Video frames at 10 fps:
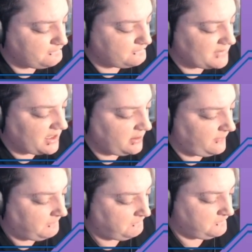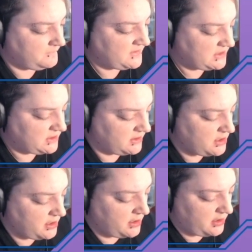Okay, and then
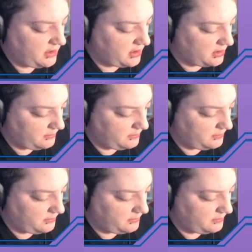git